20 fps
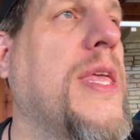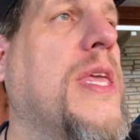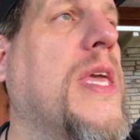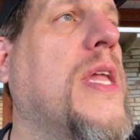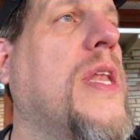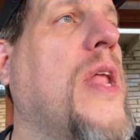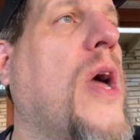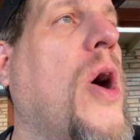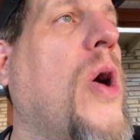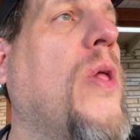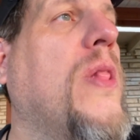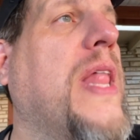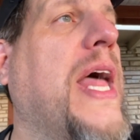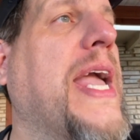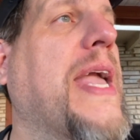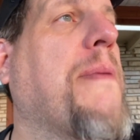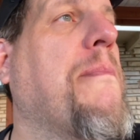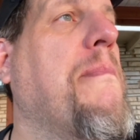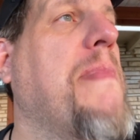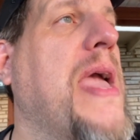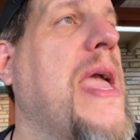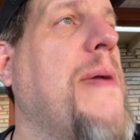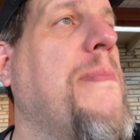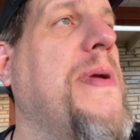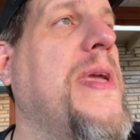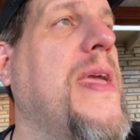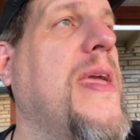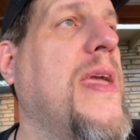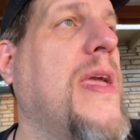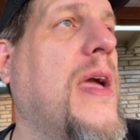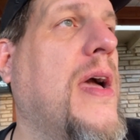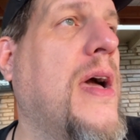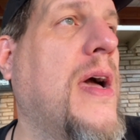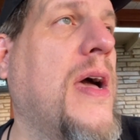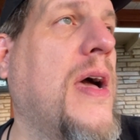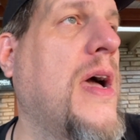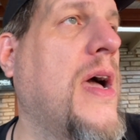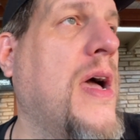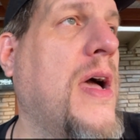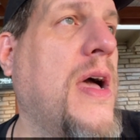Like maybe
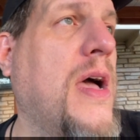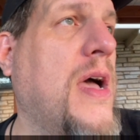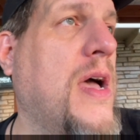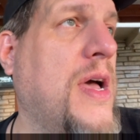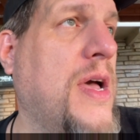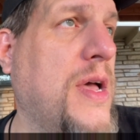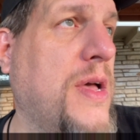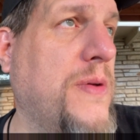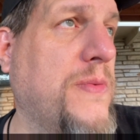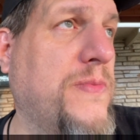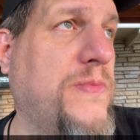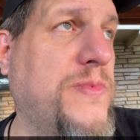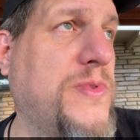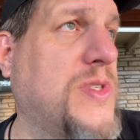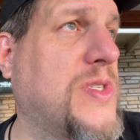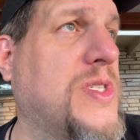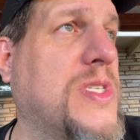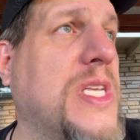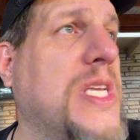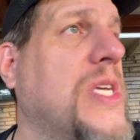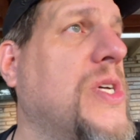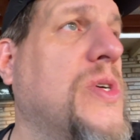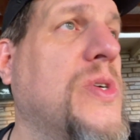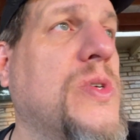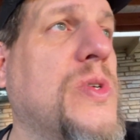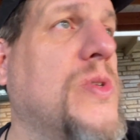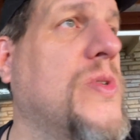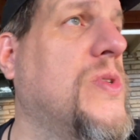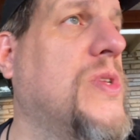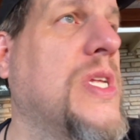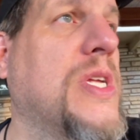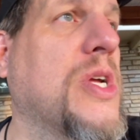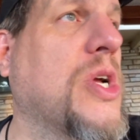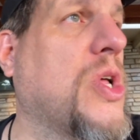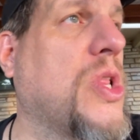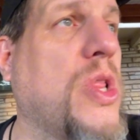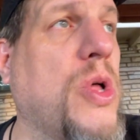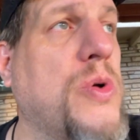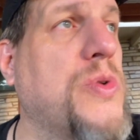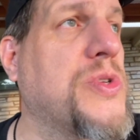a sealed
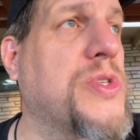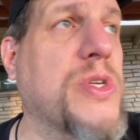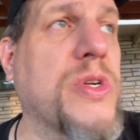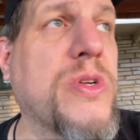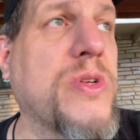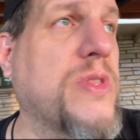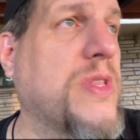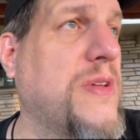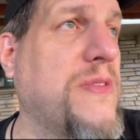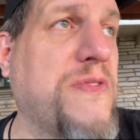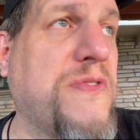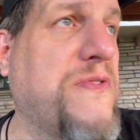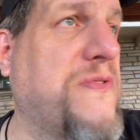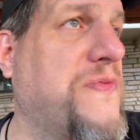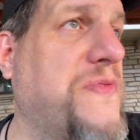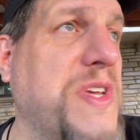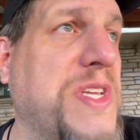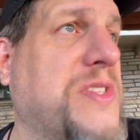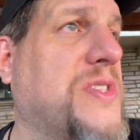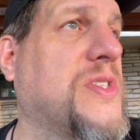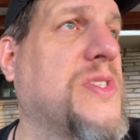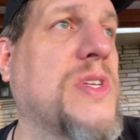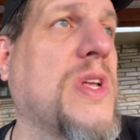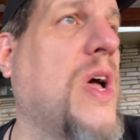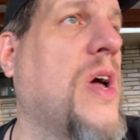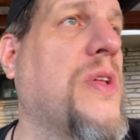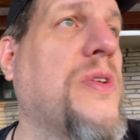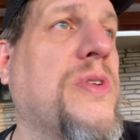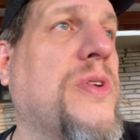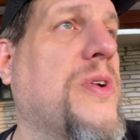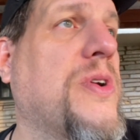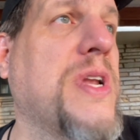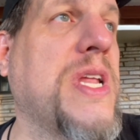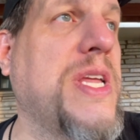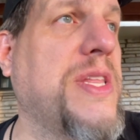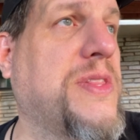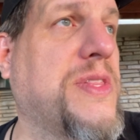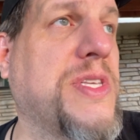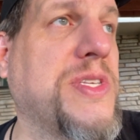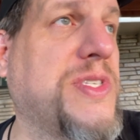enclosure that fits
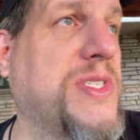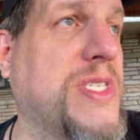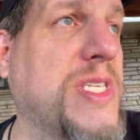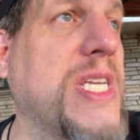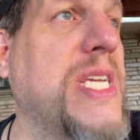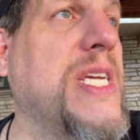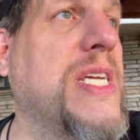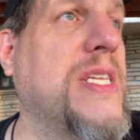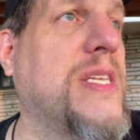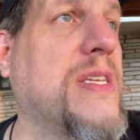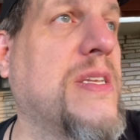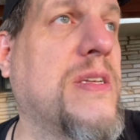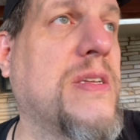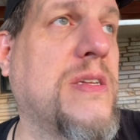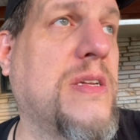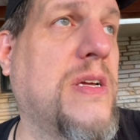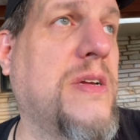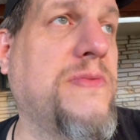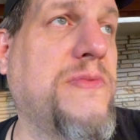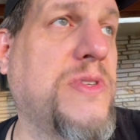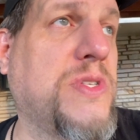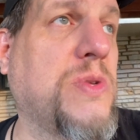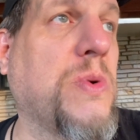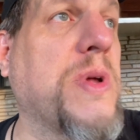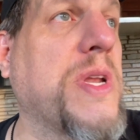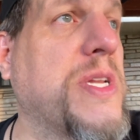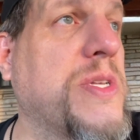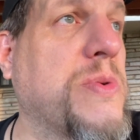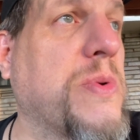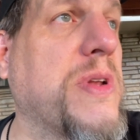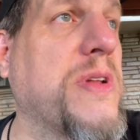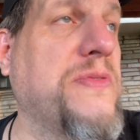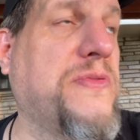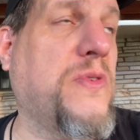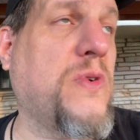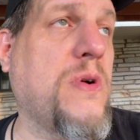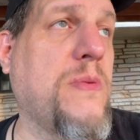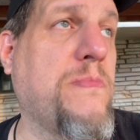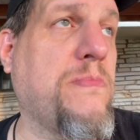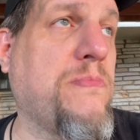underneath the seat of a
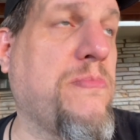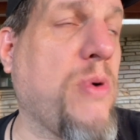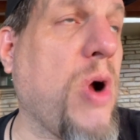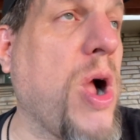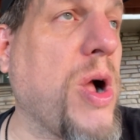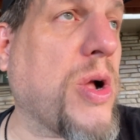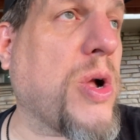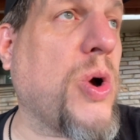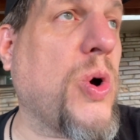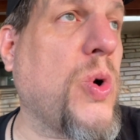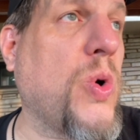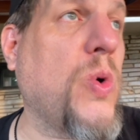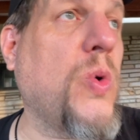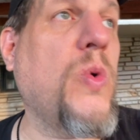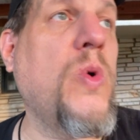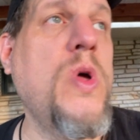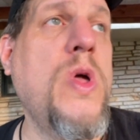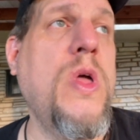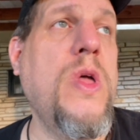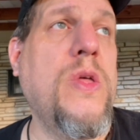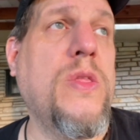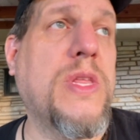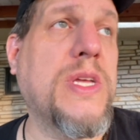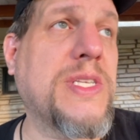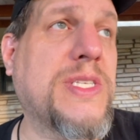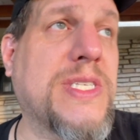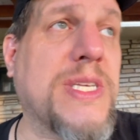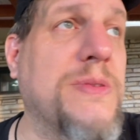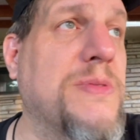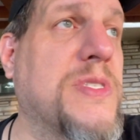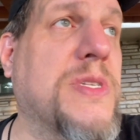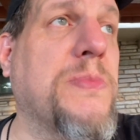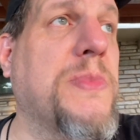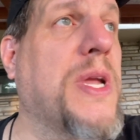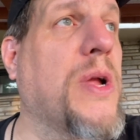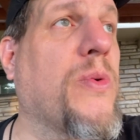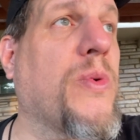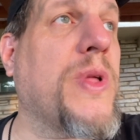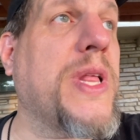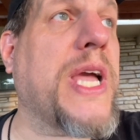2024 Bronco that seems to be
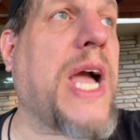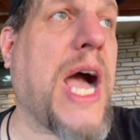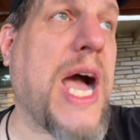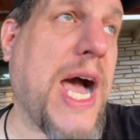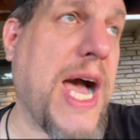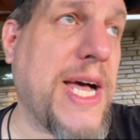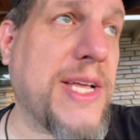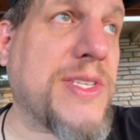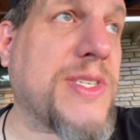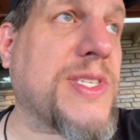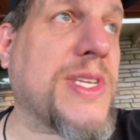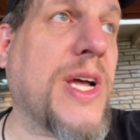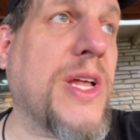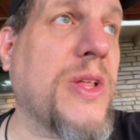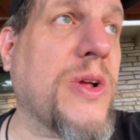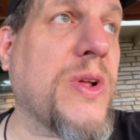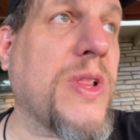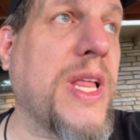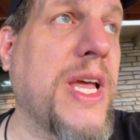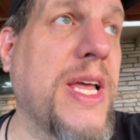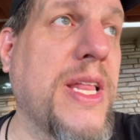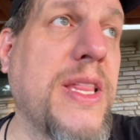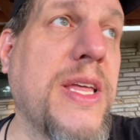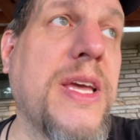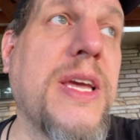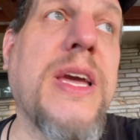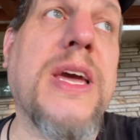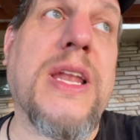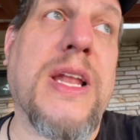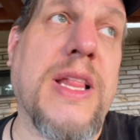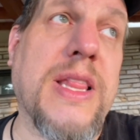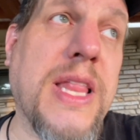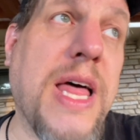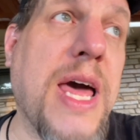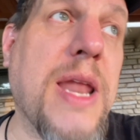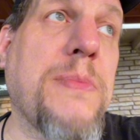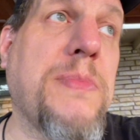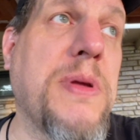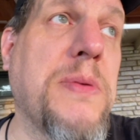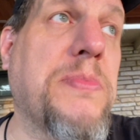a really hot seller lately, and a
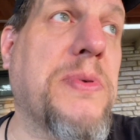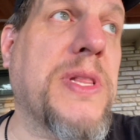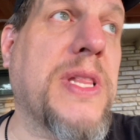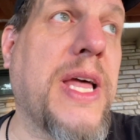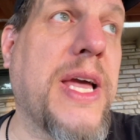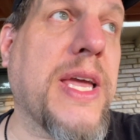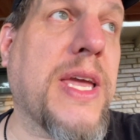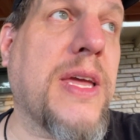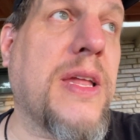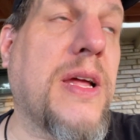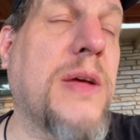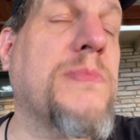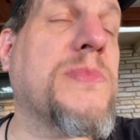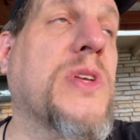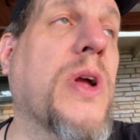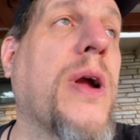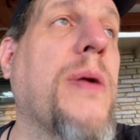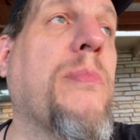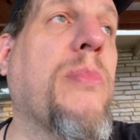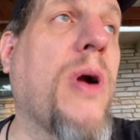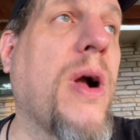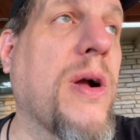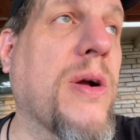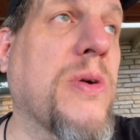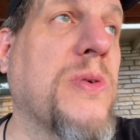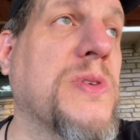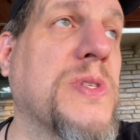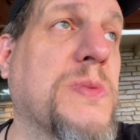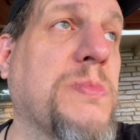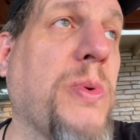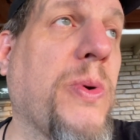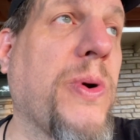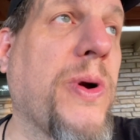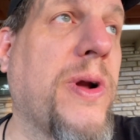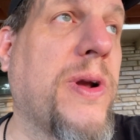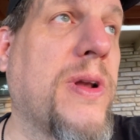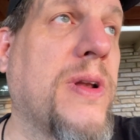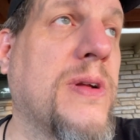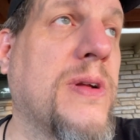lot of people like it. I'm sorry, Bronco Sport.